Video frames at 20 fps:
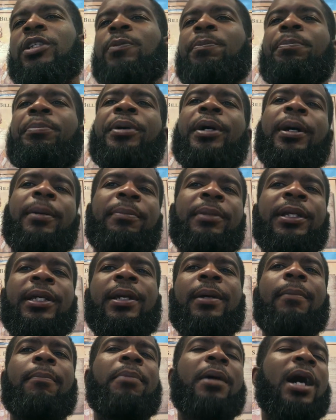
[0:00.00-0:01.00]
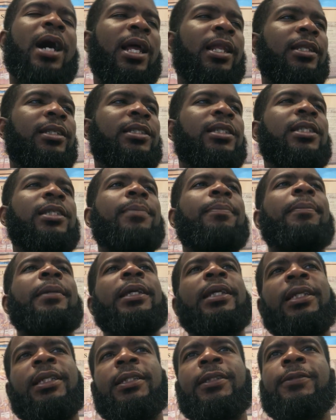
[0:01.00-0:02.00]
does public policy
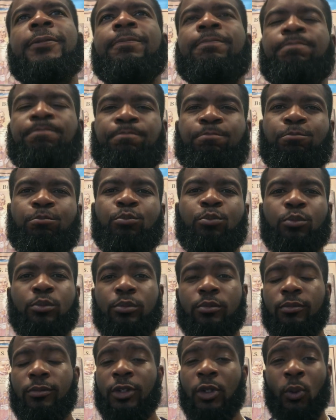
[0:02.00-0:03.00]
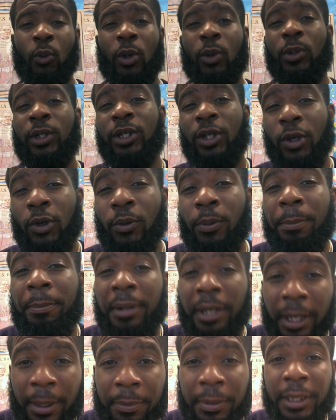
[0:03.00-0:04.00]
mean? Well, we know
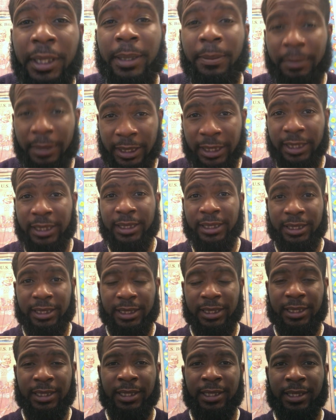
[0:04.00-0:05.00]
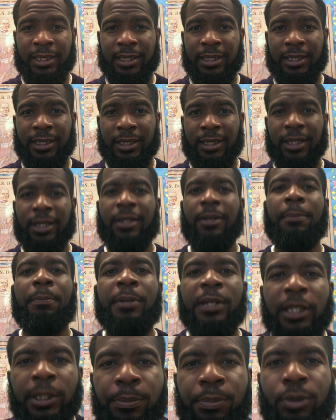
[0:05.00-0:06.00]
public means the
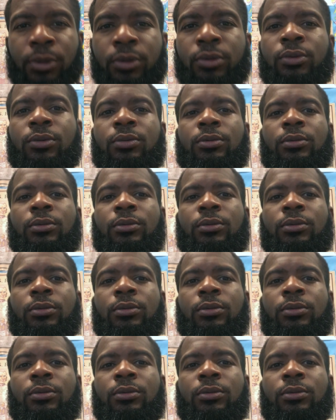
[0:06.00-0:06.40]
people.